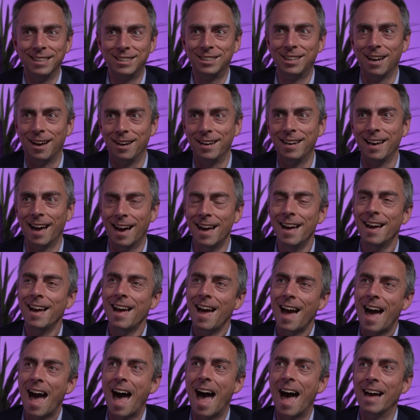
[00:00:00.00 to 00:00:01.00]
So, yeah.
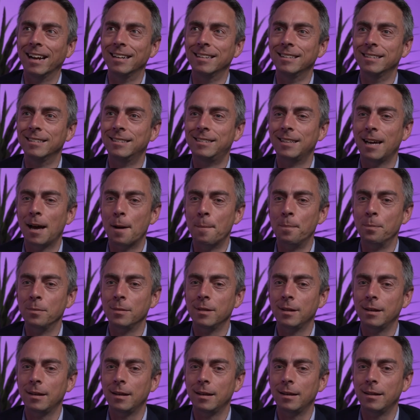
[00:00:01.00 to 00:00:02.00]
And
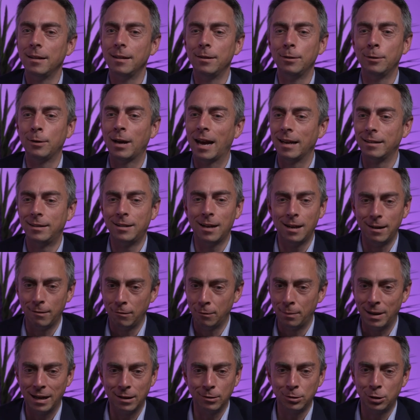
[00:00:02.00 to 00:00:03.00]
we had turnout
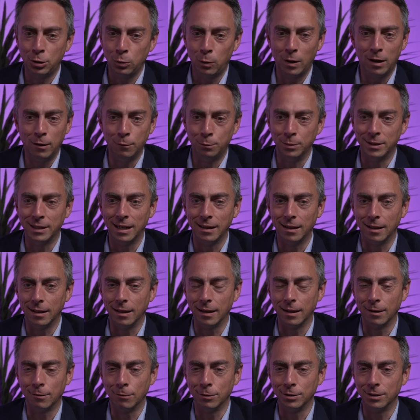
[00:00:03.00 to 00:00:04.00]
about 12%, I
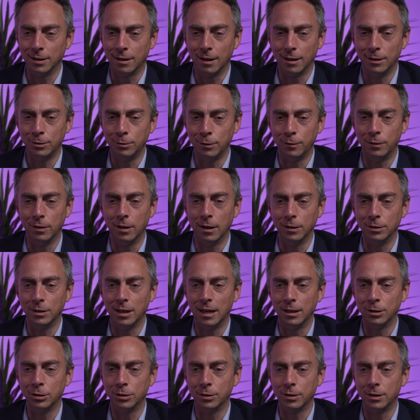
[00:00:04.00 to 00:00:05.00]
think, across the country for those
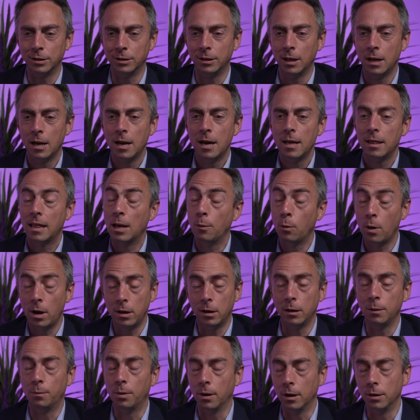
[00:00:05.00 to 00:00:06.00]
elections, because they were
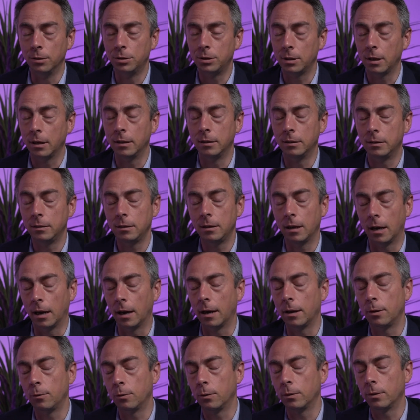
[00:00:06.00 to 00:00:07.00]
new posts. And,
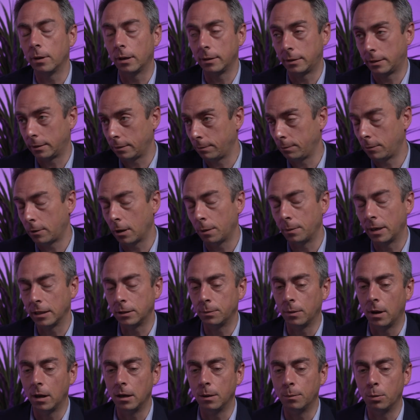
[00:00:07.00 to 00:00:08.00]
let's go back to
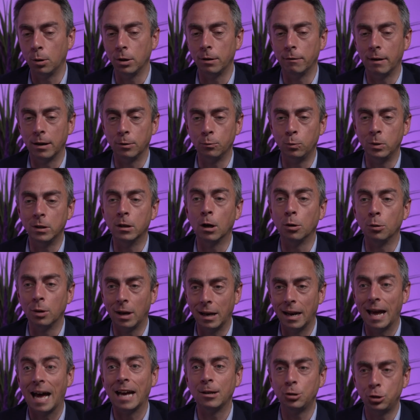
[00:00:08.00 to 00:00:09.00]
my earlier point around, we don't
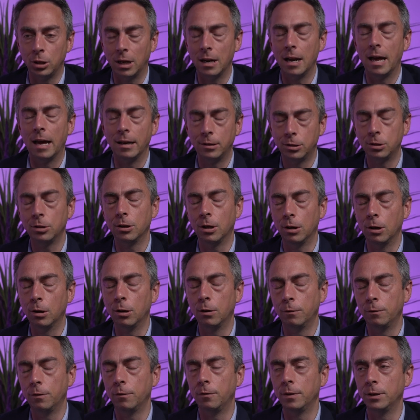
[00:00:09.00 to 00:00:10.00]
actually elect to a lot
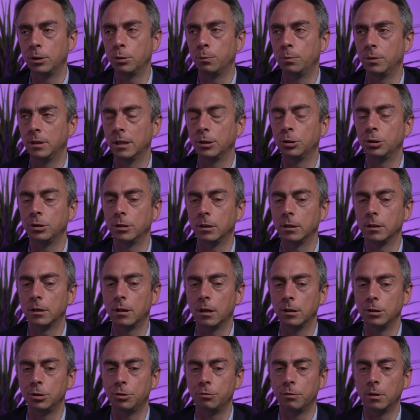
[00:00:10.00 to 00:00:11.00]
of official positions in this
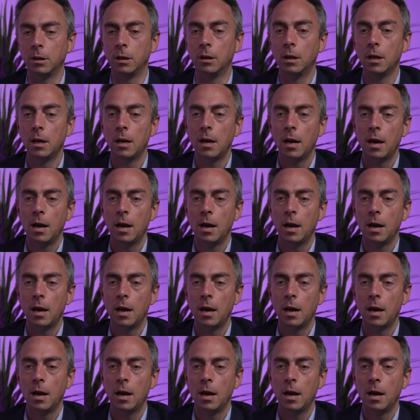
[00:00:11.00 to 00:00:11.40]
country.